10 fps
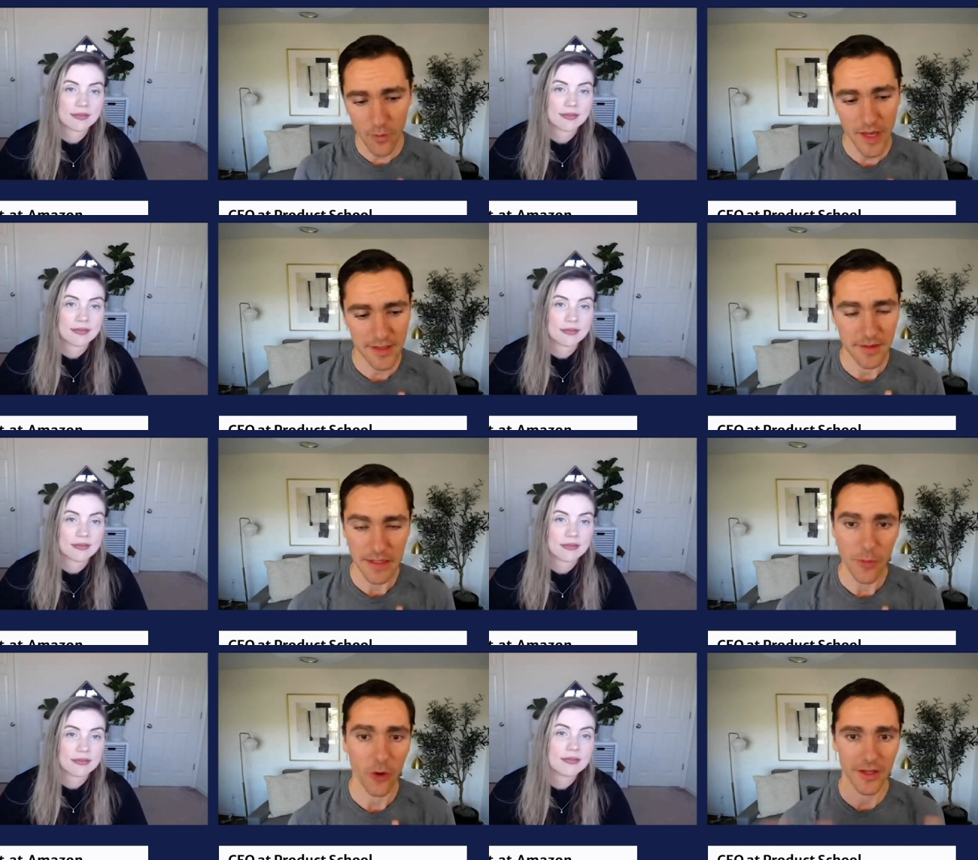Speaker 1: way it's
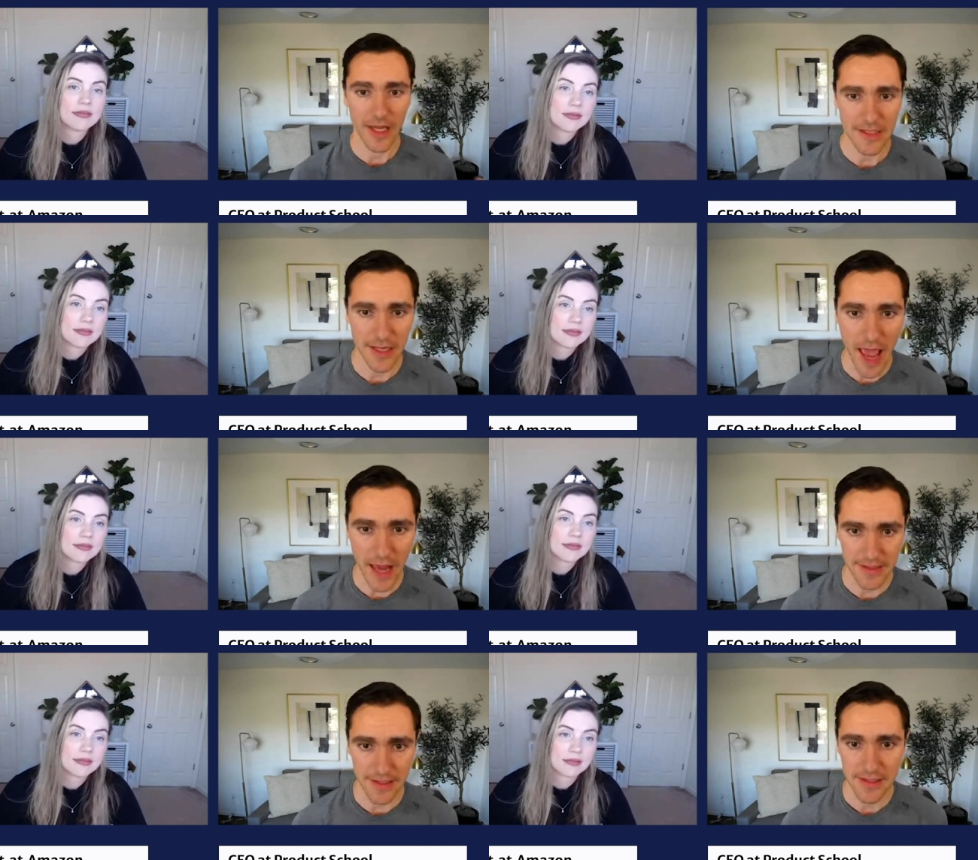democratizing
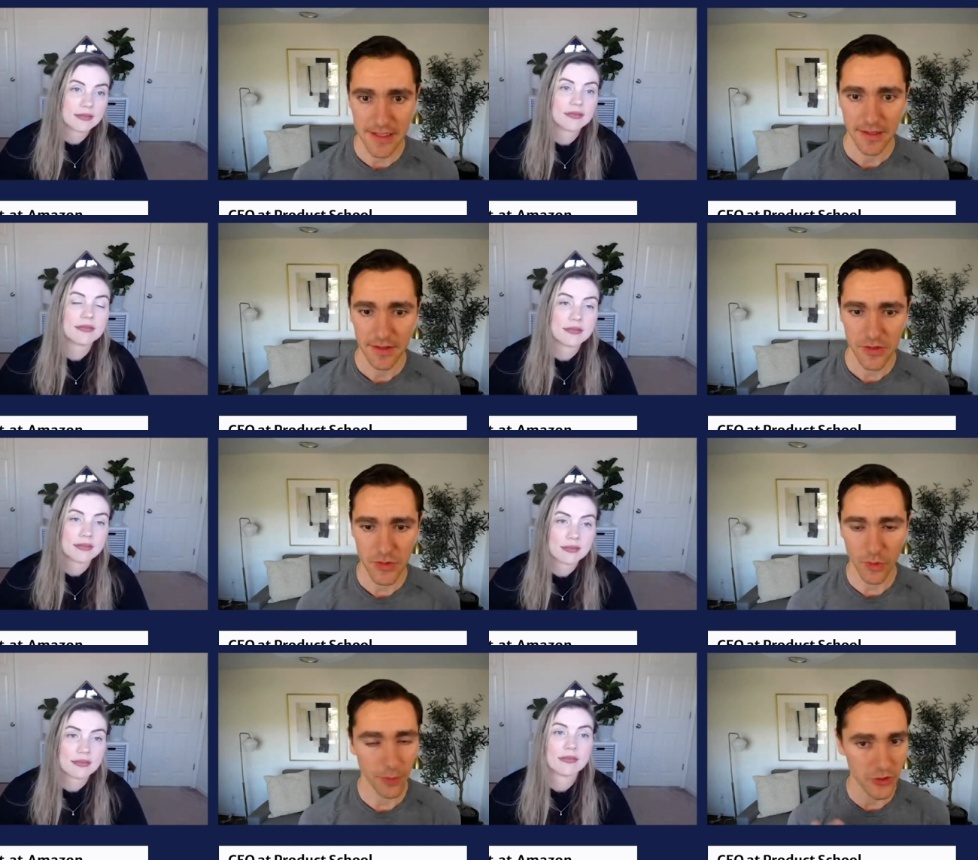access
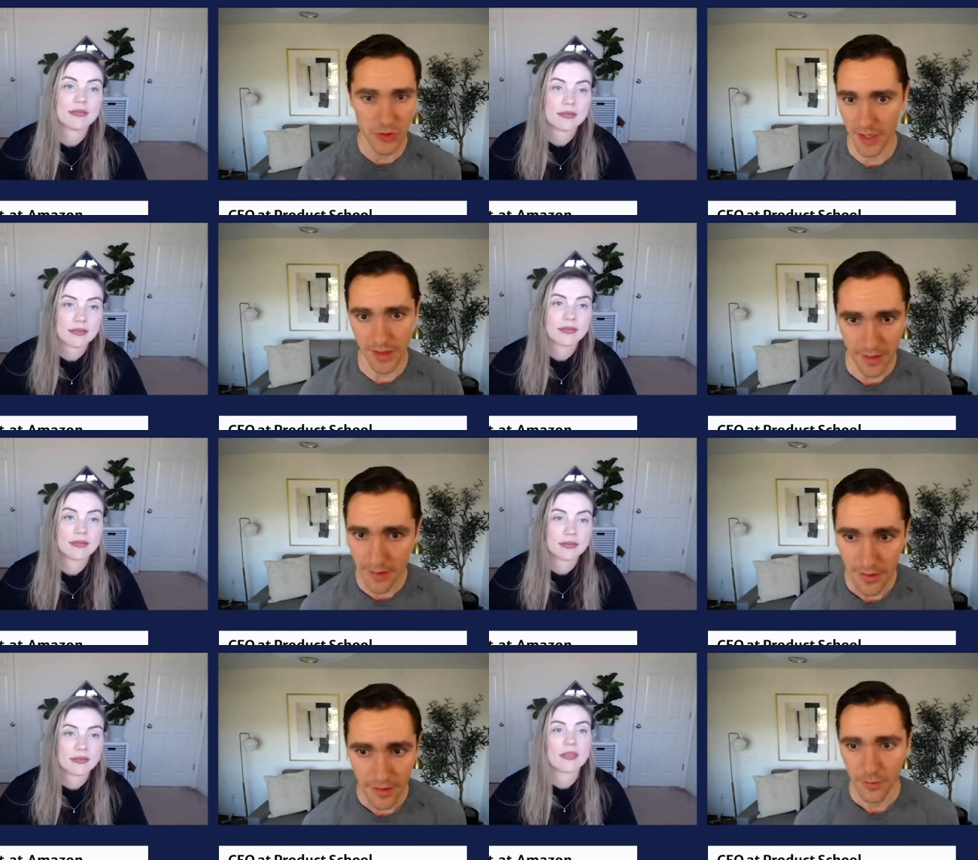to
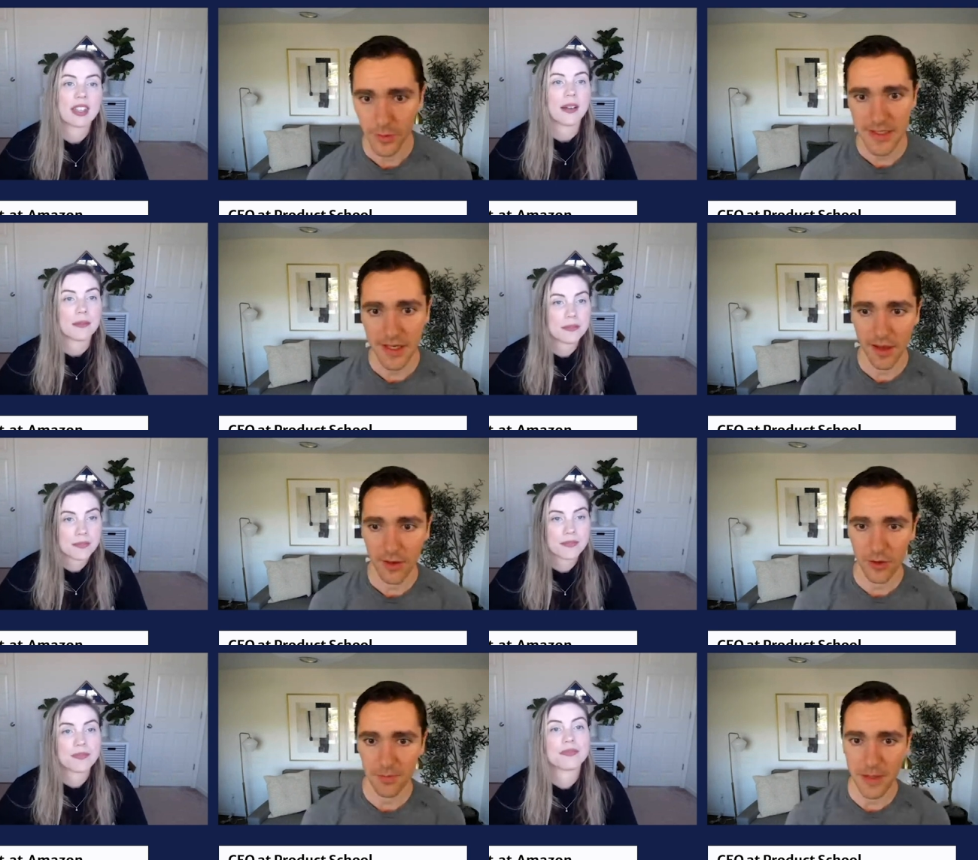opportunity. We yeah. see a
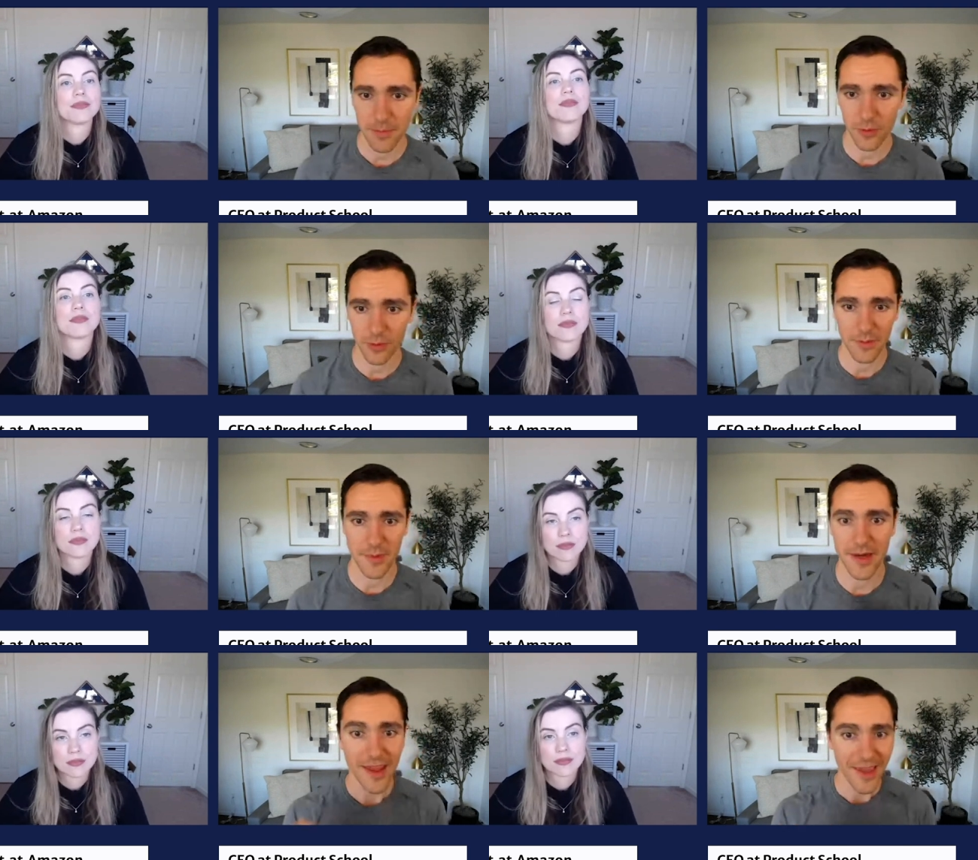lot of people who've
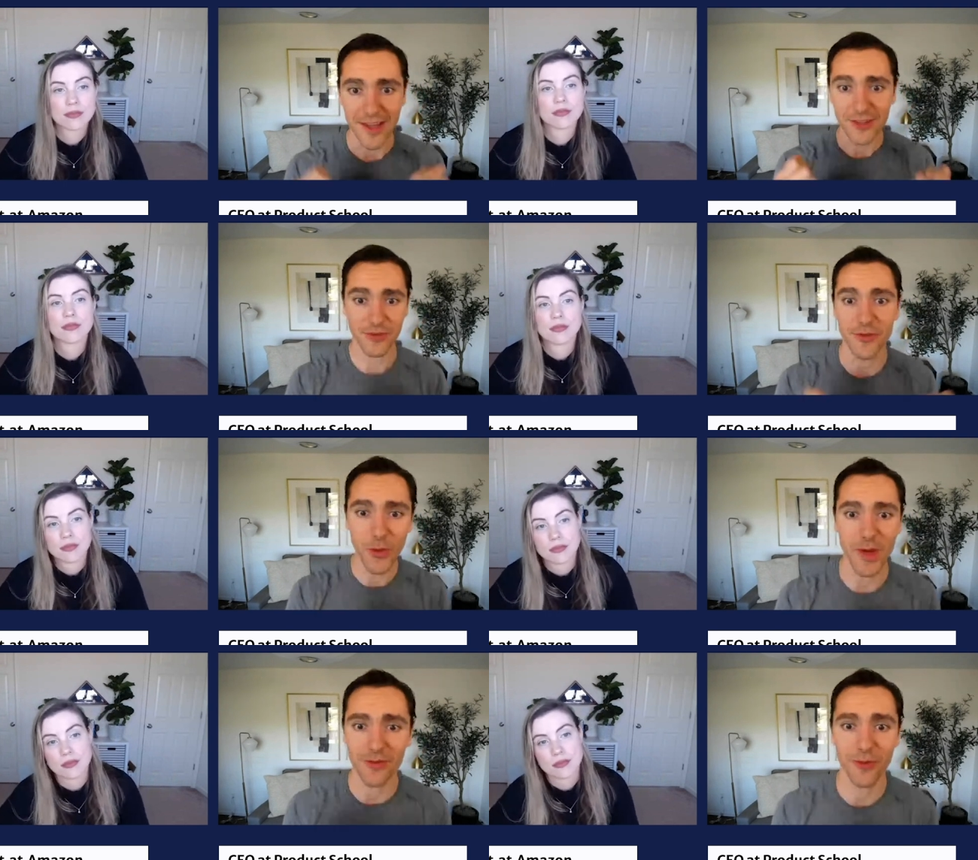been
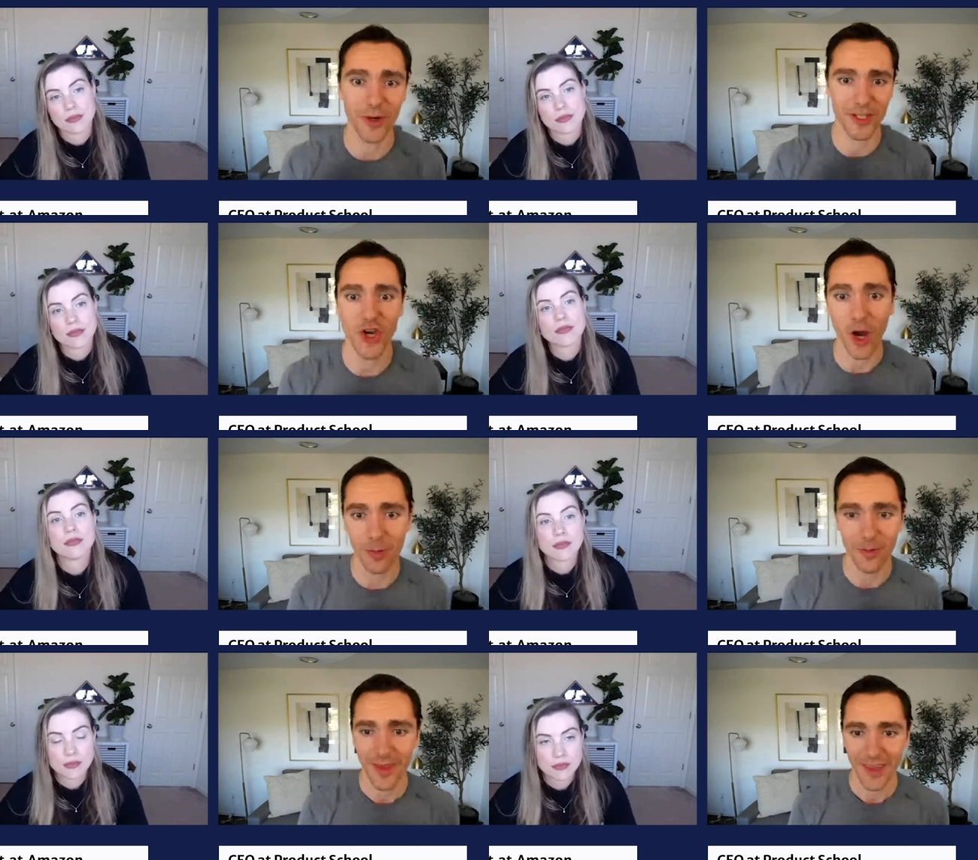interviewing for a job.